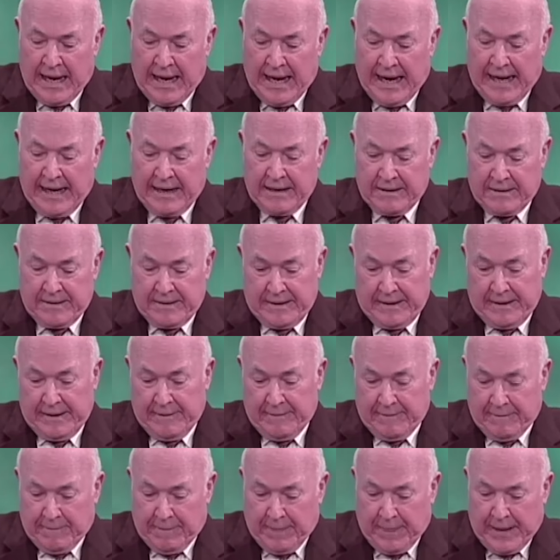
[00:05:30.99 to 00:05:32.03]
And
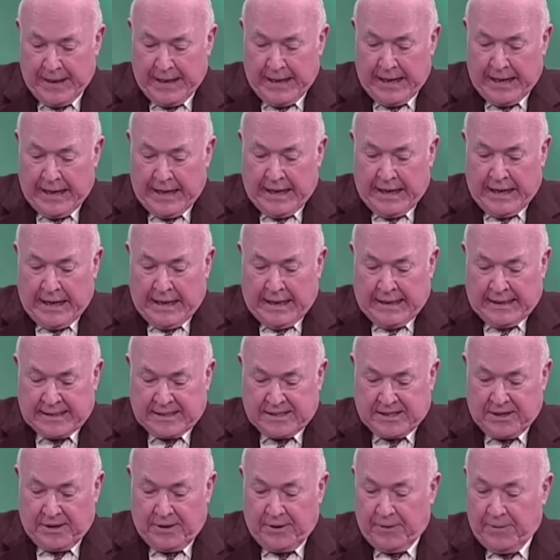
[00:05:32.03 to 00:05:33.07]

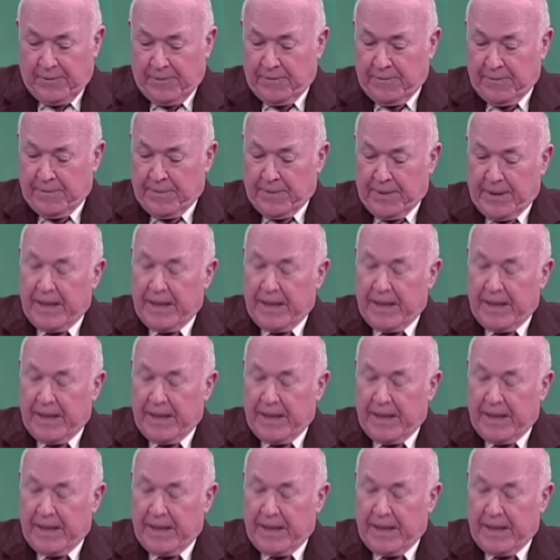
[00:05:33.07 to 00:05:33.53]
so